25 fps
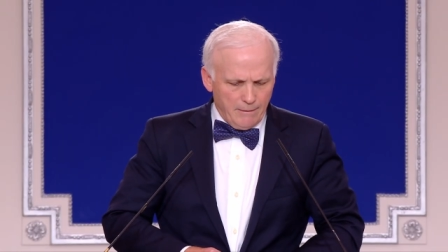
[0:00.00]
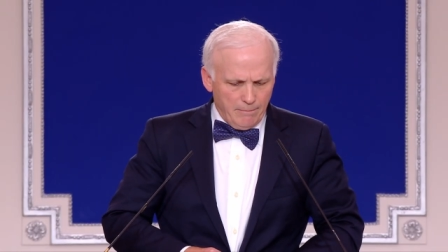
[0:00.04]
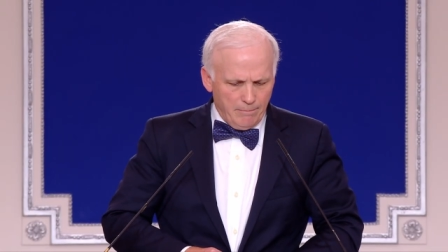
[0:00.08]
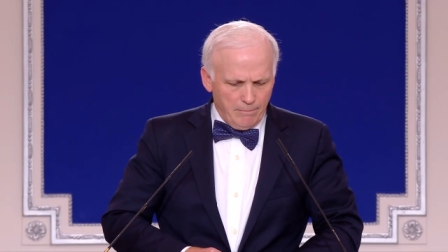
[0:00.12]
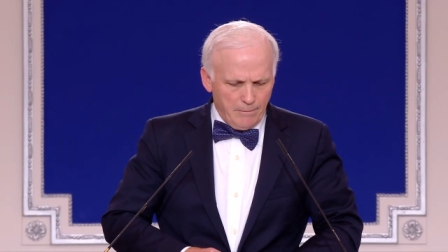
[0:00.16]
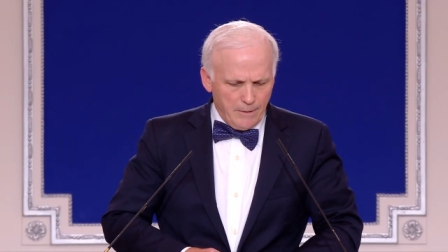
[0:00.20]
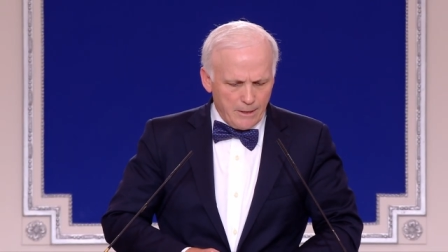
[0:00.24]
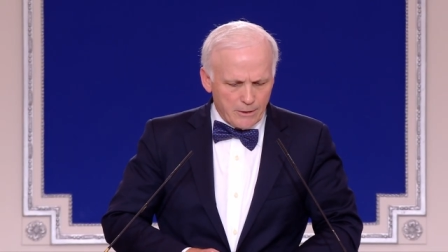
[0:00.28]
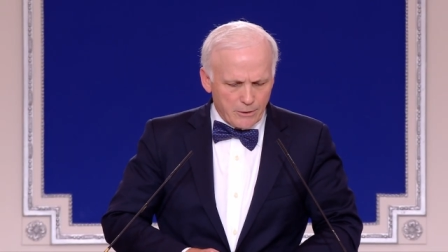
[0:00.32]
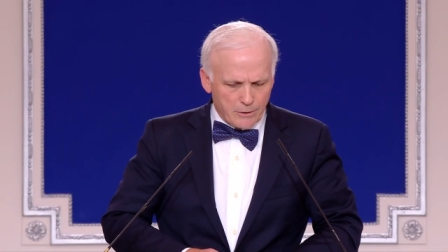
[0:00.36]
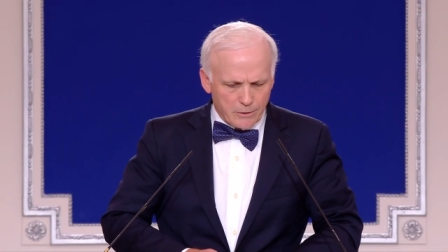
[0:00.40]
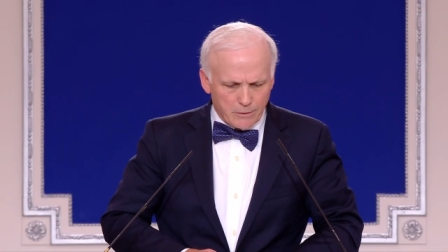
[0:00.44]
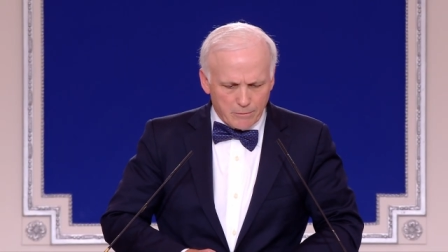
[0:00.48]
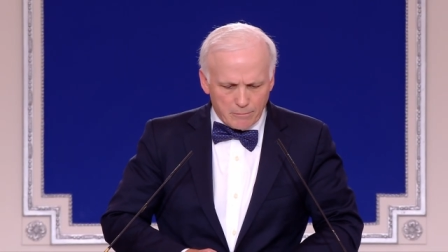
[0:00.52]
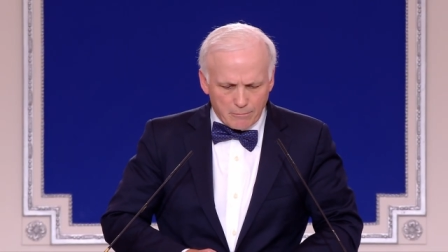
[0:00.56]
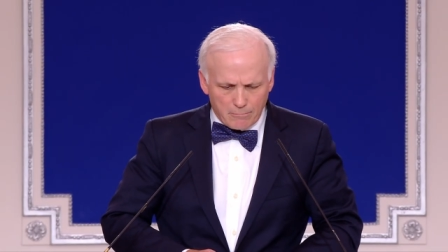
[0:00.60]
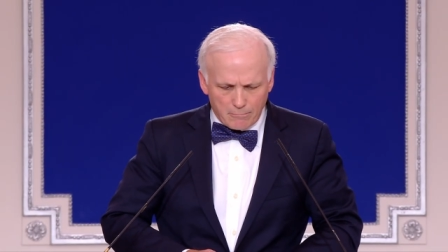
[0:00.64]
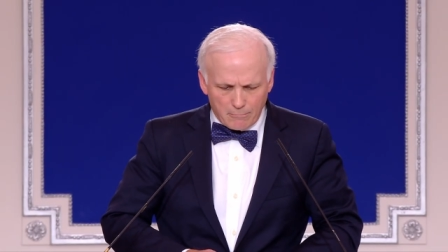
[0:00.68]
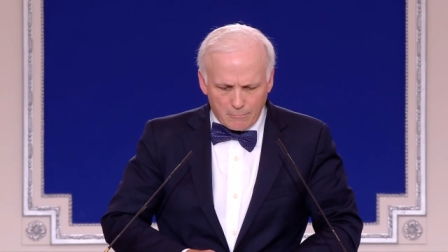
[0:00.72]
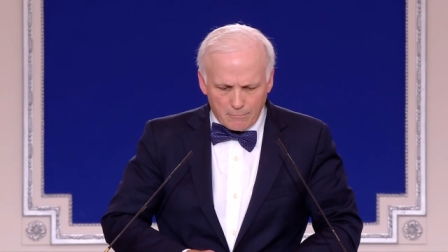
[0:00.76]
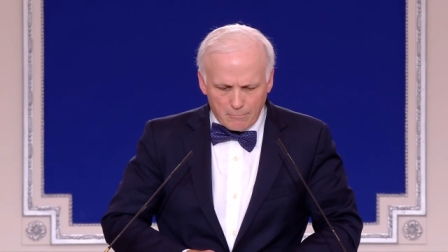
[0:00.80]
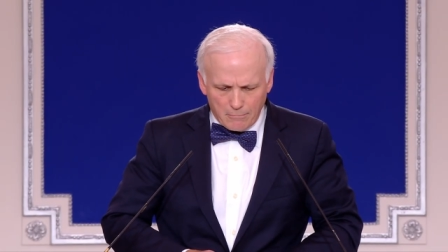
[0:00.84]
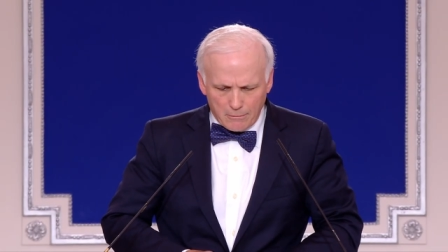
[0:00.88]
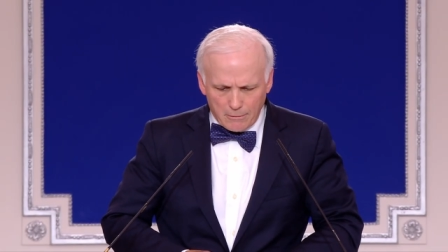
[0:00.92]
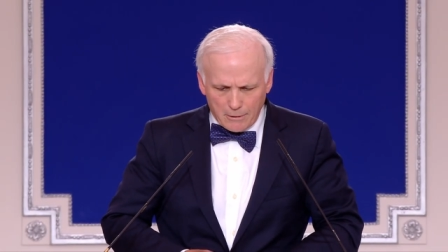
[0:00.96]
Ms.
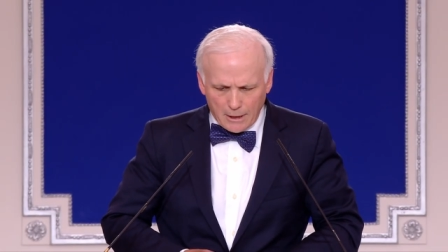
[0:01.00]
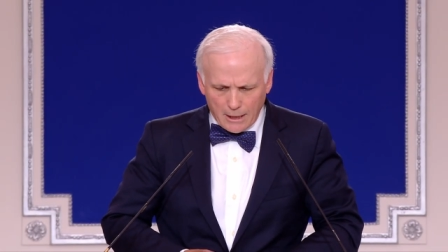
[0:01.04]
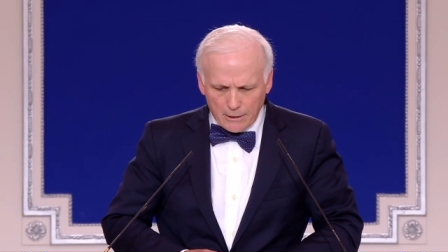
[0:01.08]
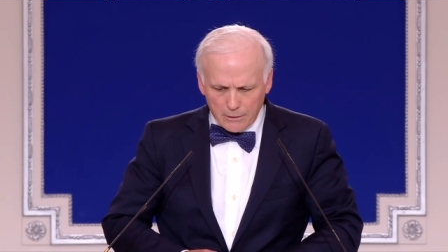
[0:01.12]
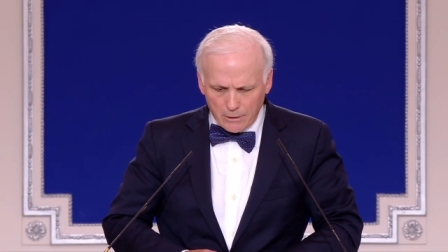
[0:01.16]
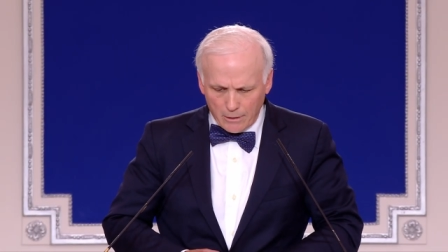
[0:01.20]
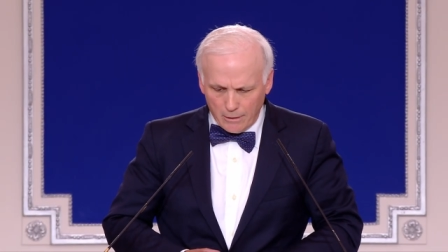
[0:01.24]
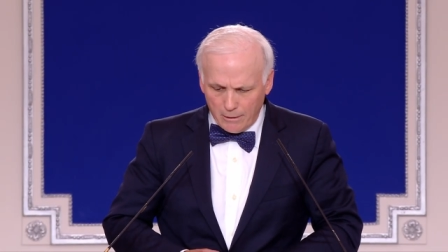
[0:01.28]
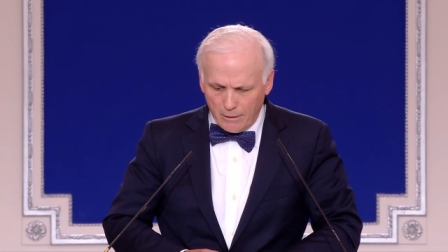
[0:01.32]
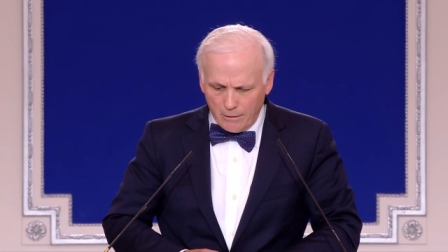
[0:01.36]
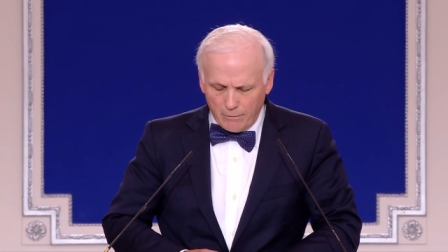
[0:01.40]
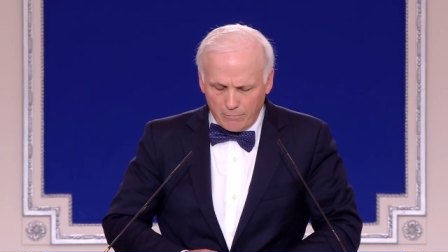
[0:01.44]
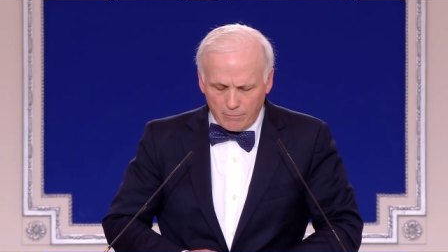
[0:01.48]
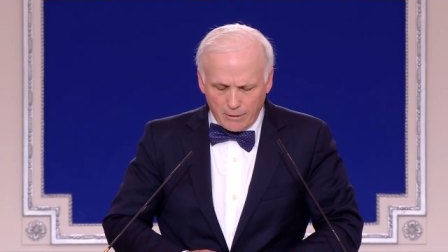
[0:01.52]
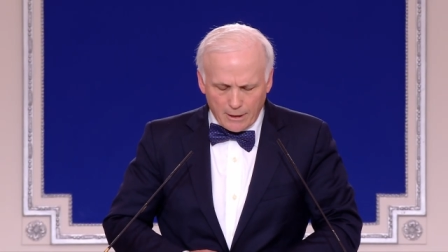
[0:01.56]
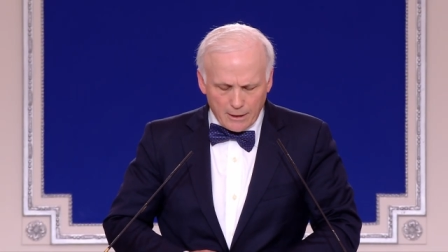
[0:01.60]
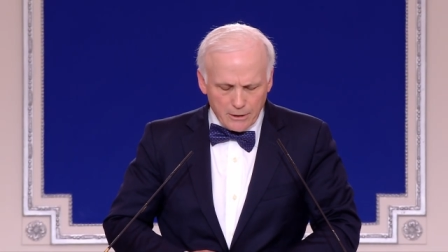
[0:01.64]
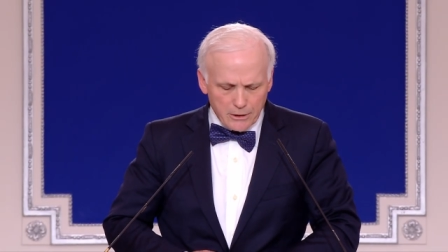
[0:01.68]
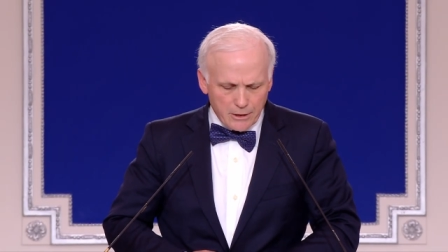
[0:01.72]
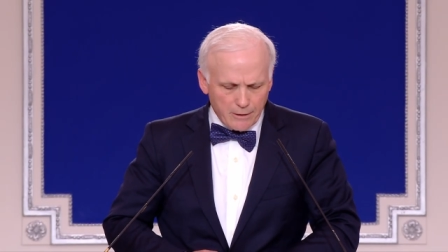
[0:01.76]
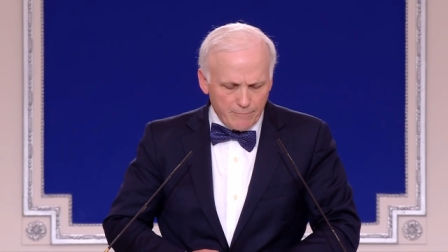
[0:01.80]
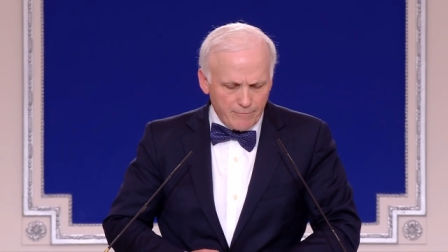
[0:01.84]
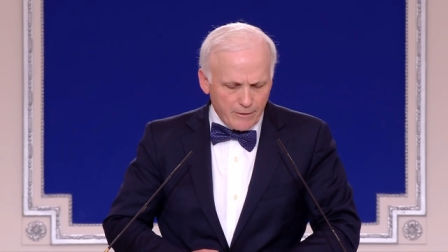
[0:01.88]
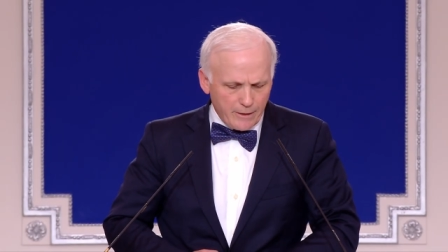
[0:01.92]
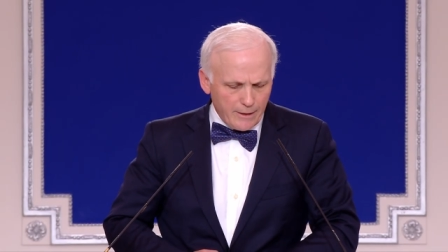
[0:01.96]

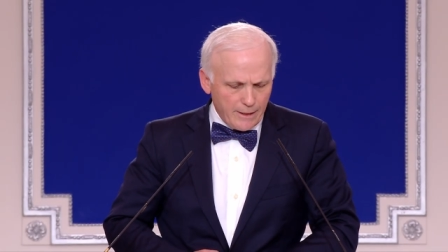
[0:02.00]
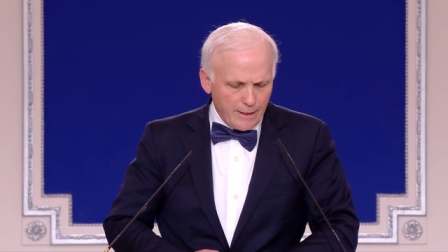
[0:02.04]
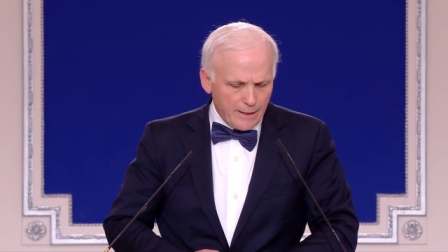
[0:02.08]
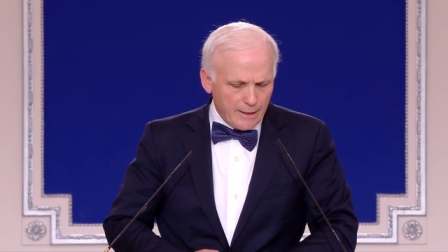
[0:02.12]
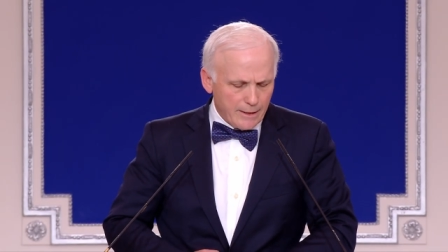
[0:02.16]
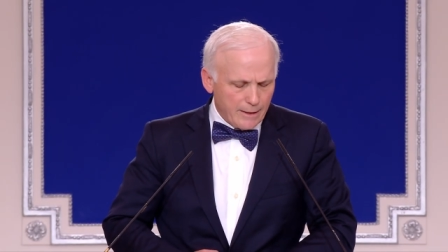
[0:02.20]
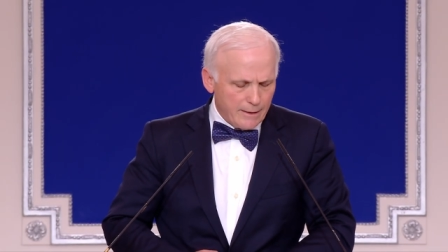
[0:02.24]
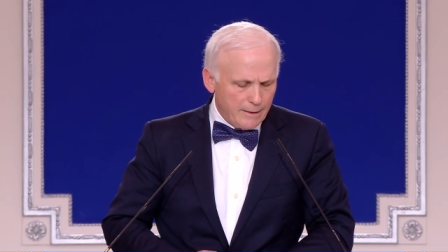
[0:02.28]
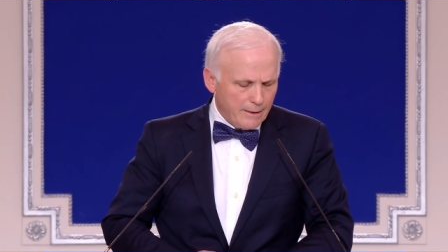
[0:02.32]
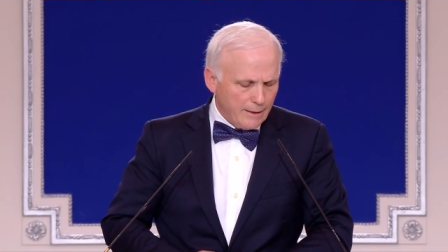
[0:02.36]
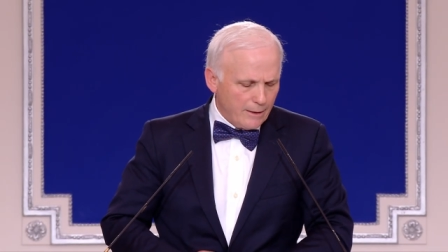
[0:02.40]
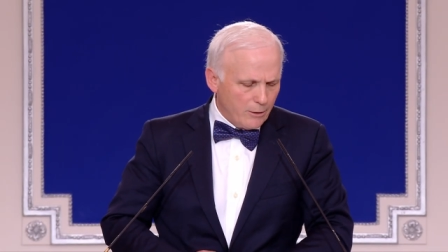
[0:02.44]
Rajavi had